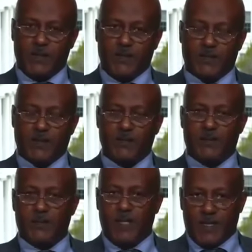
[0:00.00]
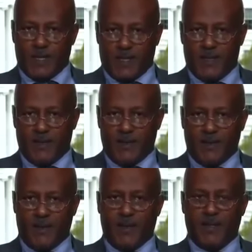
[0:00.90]
Eskinder Nega.
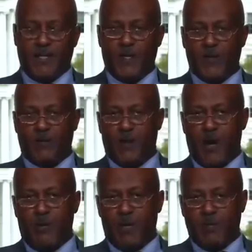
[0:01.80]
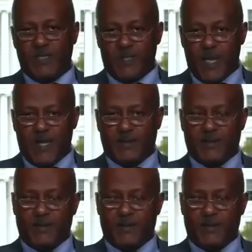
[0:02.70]
You know, the problem is not